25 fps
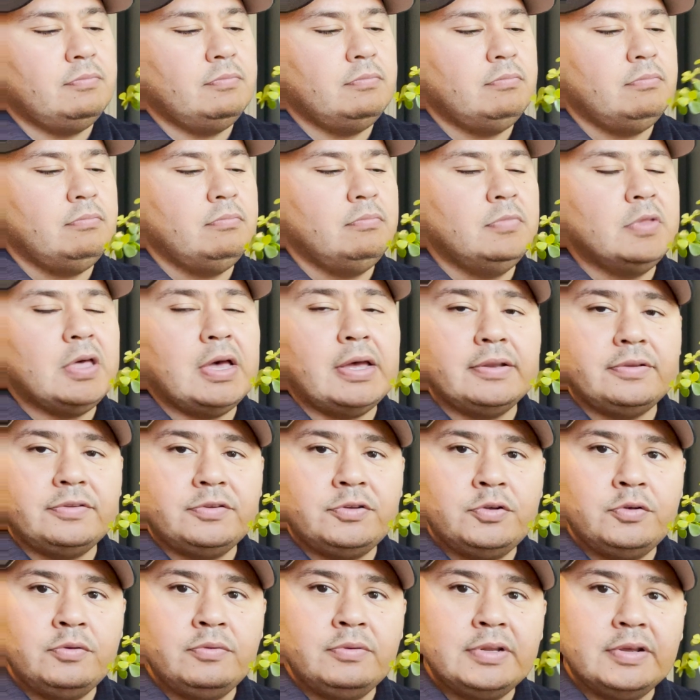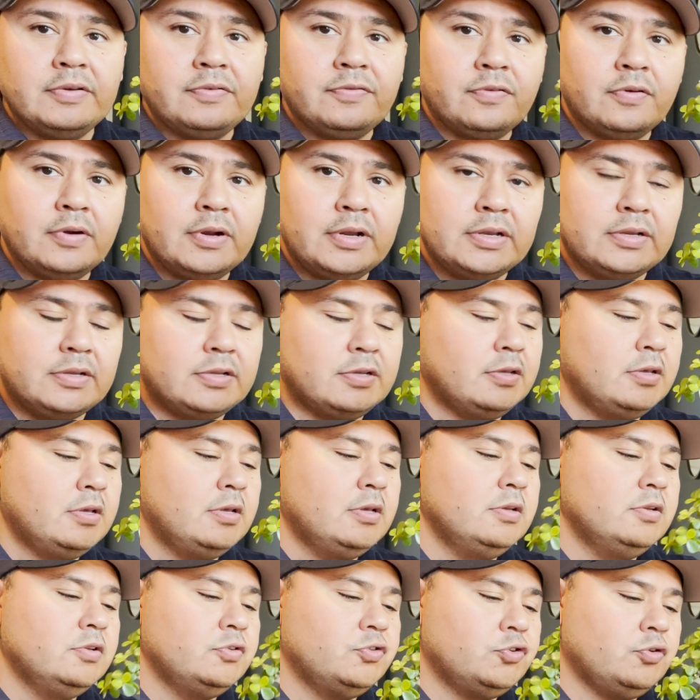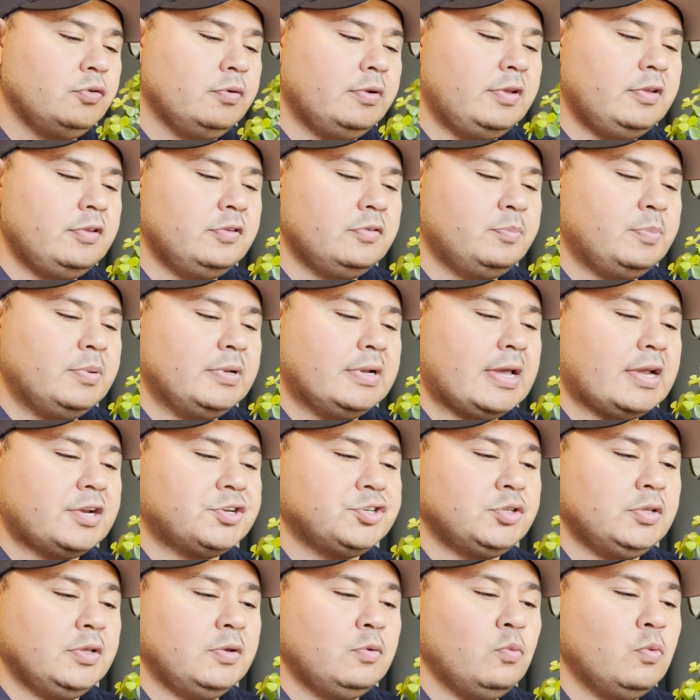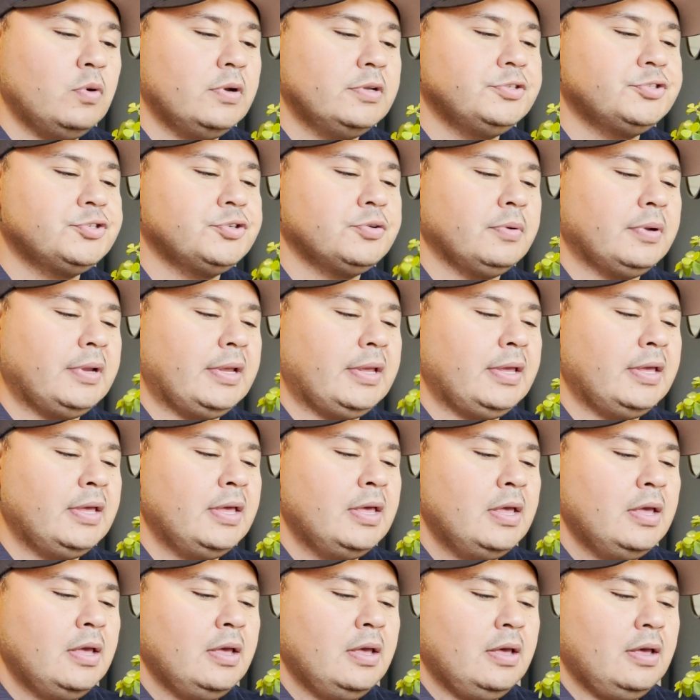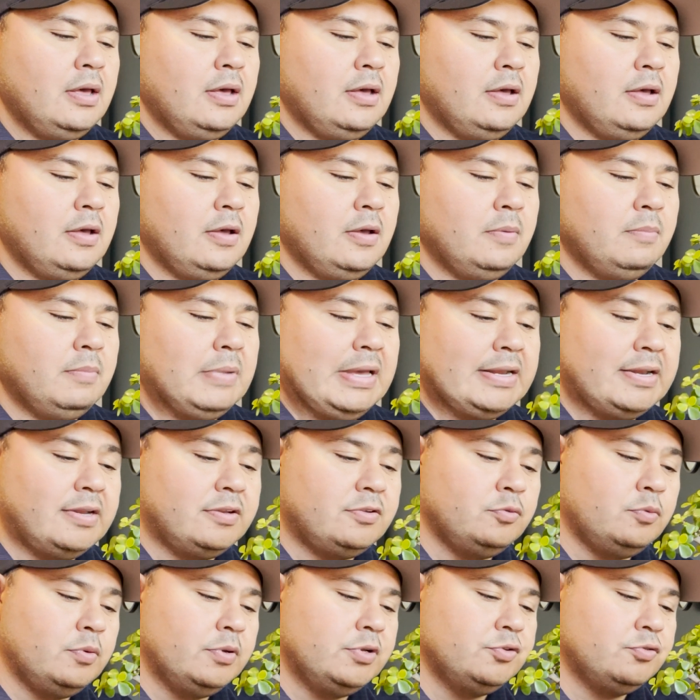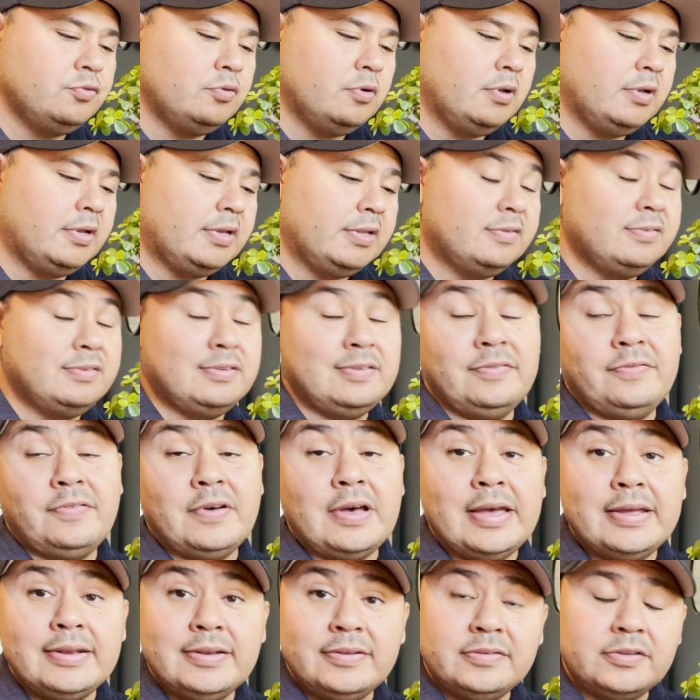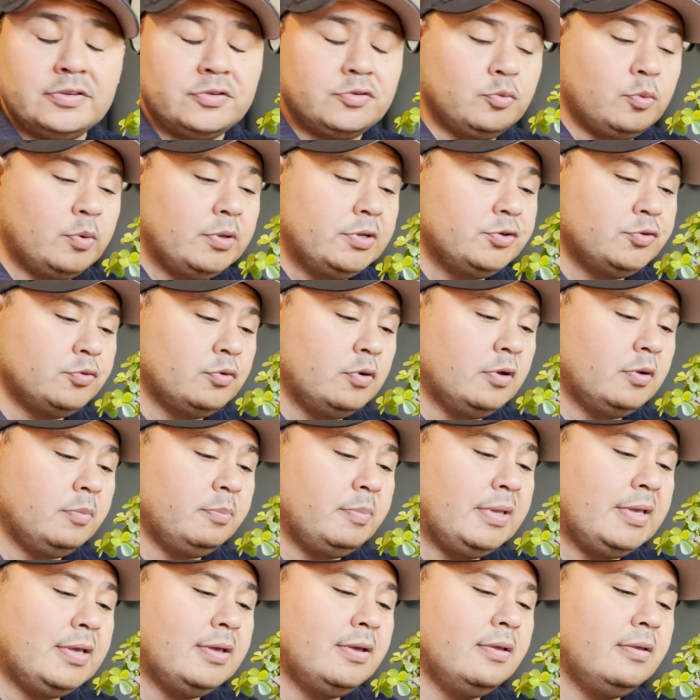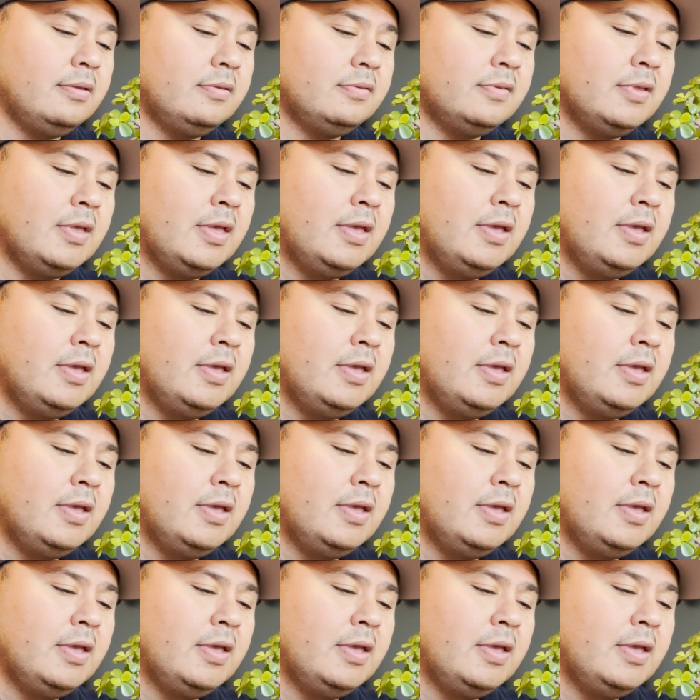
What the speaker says: not two different trees, but actually one tree and a twin trunk. It's defined as a twin trunk because